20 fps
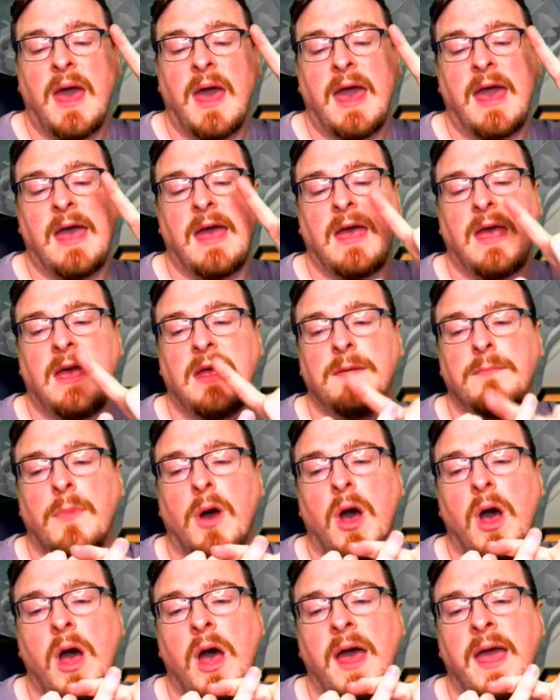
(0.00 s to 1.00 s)
and
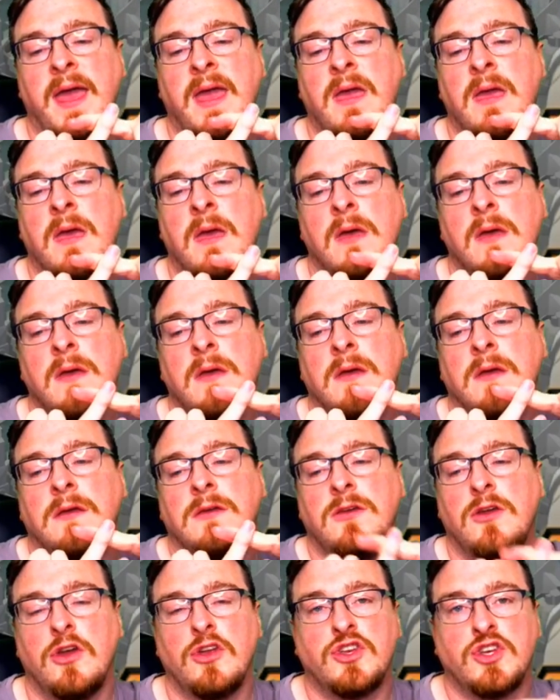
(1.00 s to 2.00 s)
my
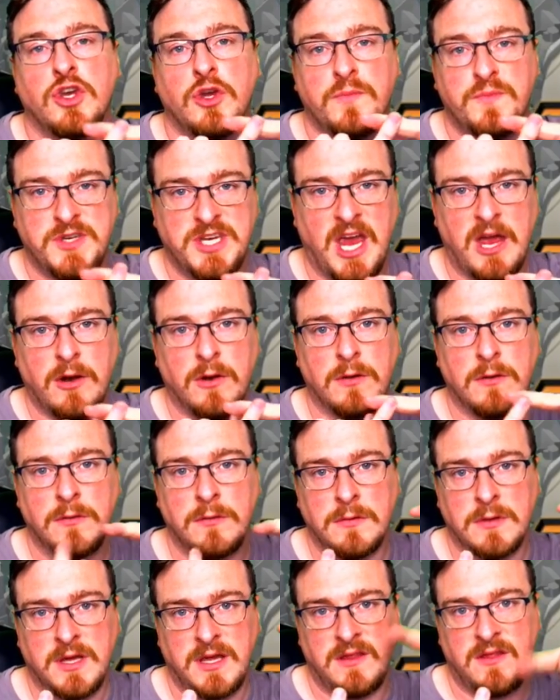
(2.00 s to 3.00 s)
YouTube
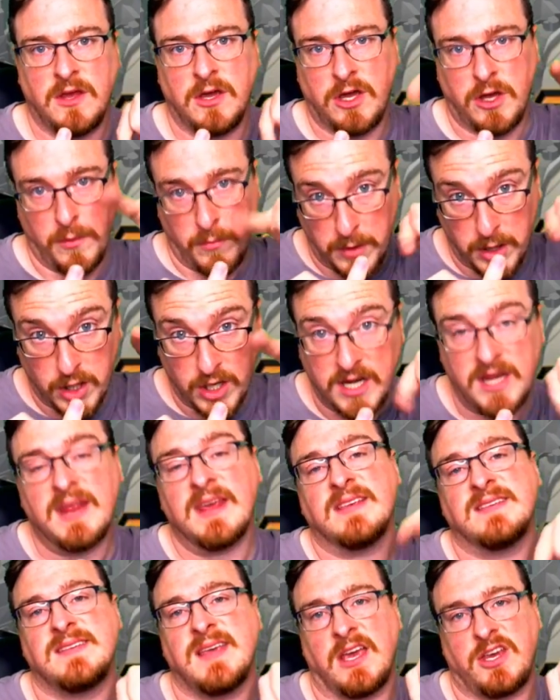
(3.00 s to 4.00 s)
channel in the
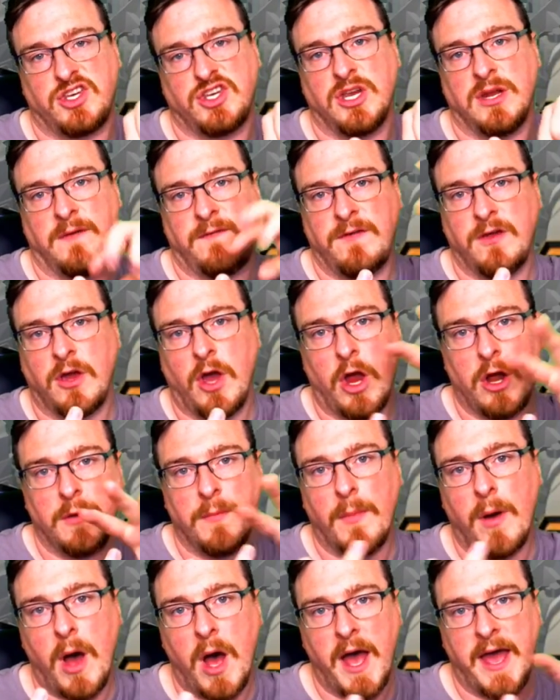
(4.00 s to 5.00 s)
community section if you go to
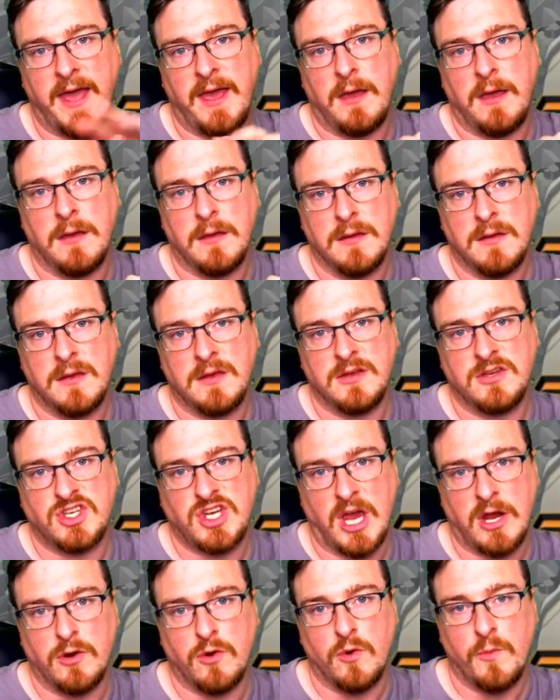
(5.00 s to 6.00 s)
my
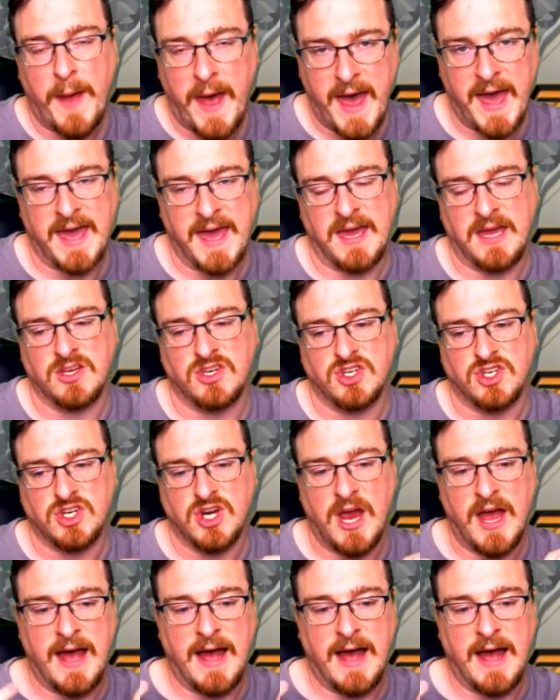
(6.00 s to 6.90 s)
channel page,